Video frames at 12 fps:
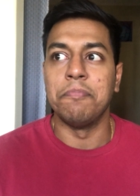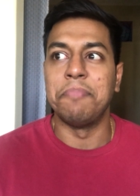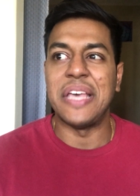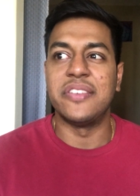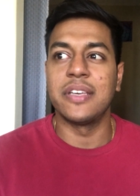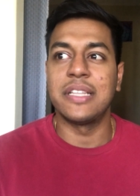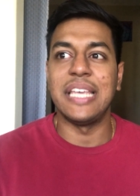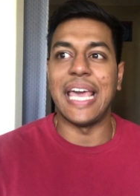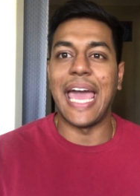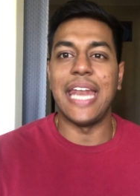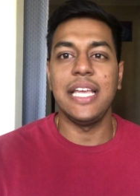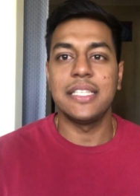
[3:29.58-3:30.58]
basically
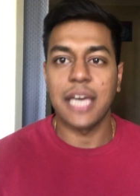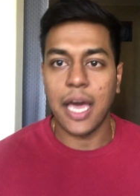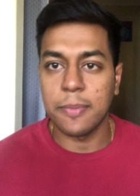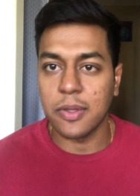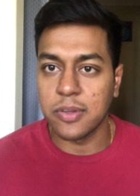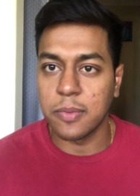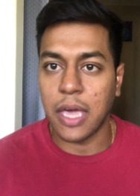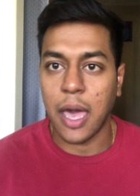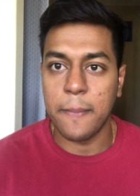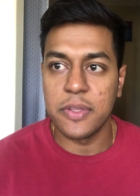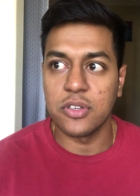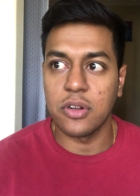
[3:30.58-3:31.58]
any time that something
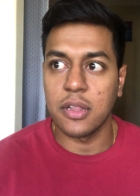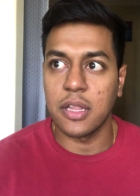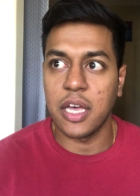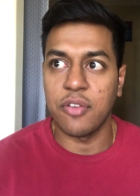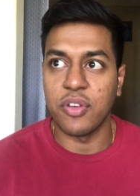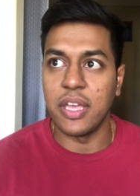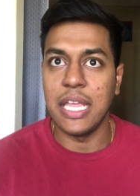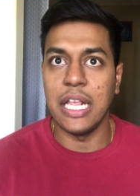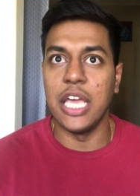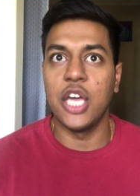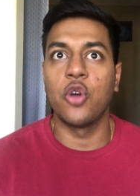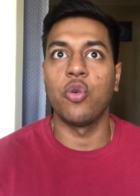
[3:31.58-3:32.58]
happens in our life,
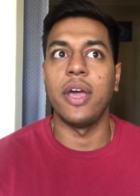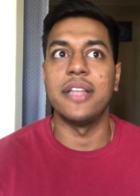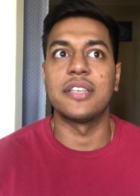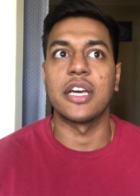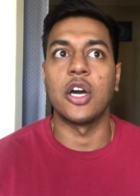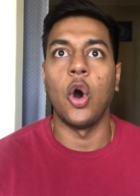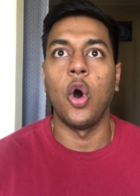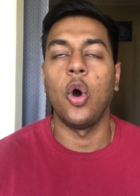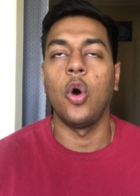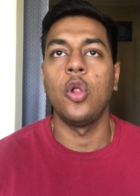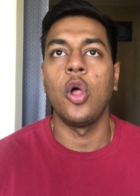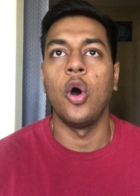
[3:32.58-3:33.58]
it, it creates like a
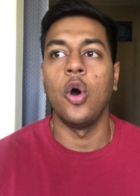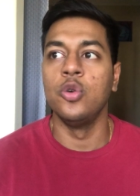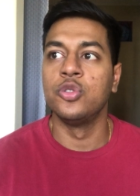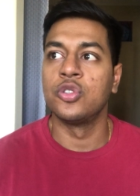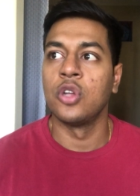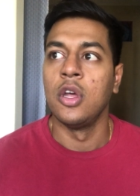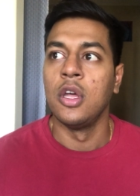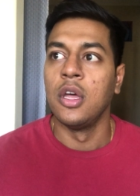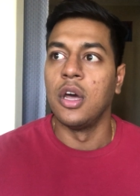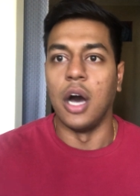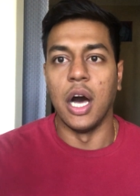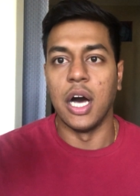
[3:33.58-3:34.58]
whole host
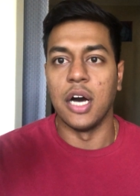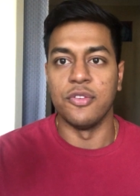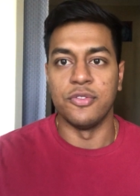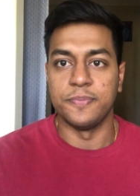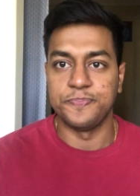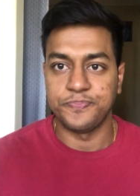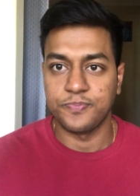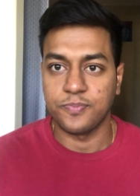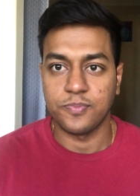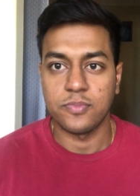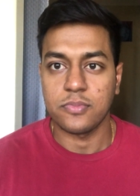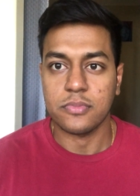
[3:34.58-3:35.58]
of
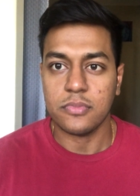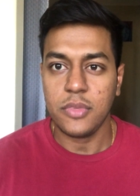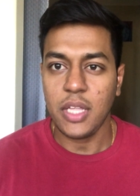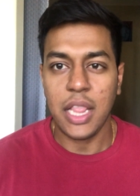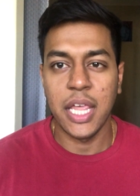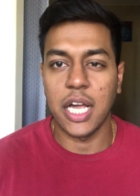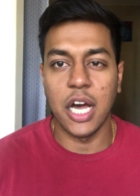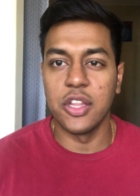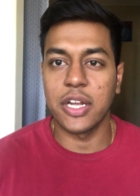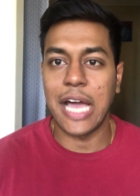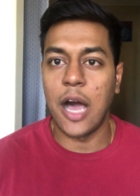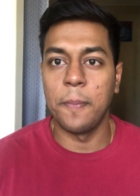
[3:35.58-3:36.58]
like
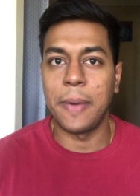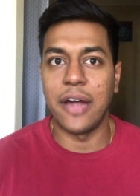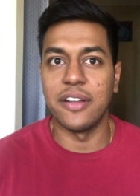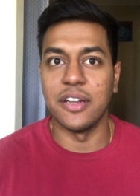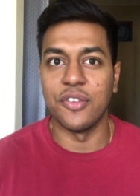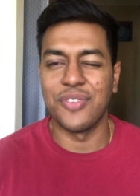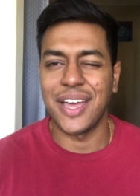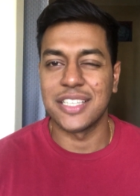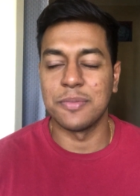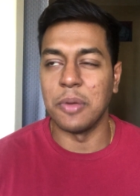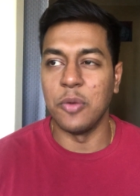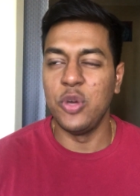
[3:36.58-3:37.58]
other compounded
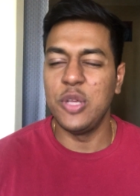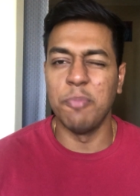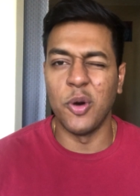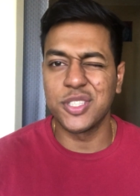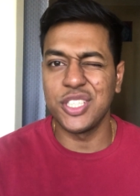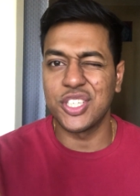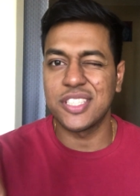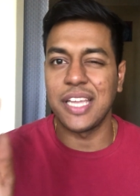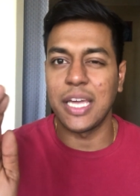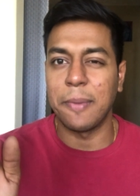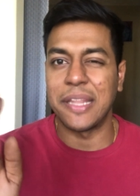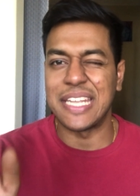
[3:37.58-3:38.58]
effects. We mostly just
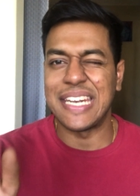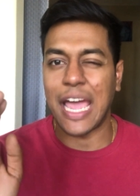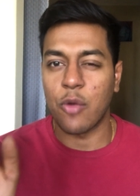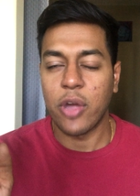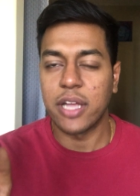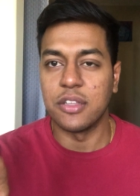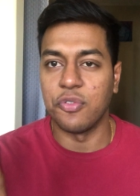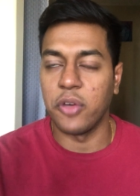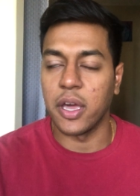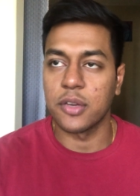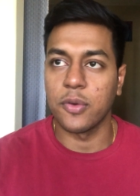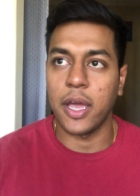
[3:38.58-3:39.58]
think about the direct
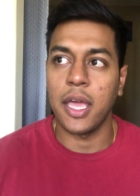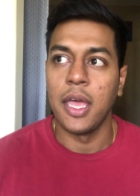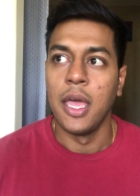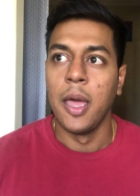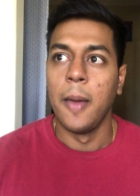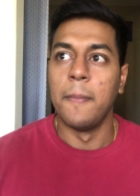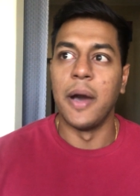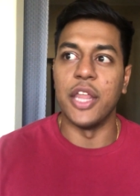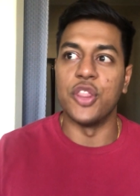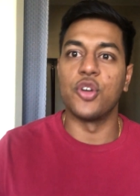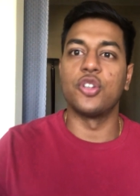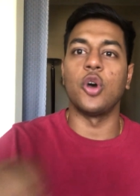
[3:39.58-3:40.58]
effect, right?
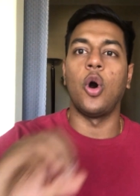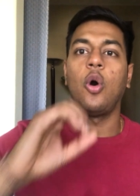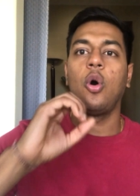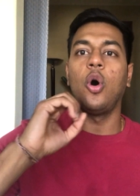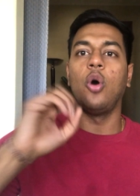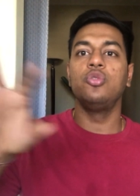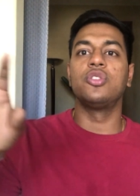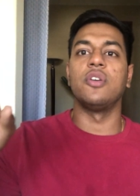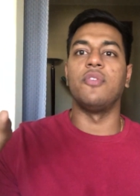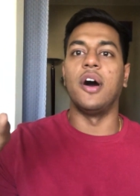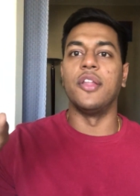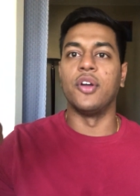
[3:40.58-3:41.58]
But there's a whole host
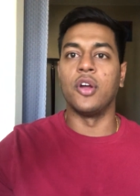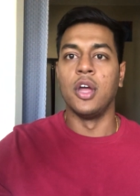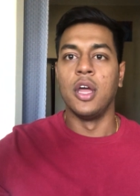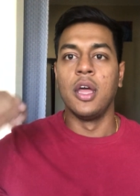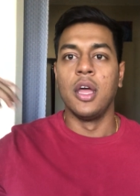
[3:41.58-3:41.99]
of other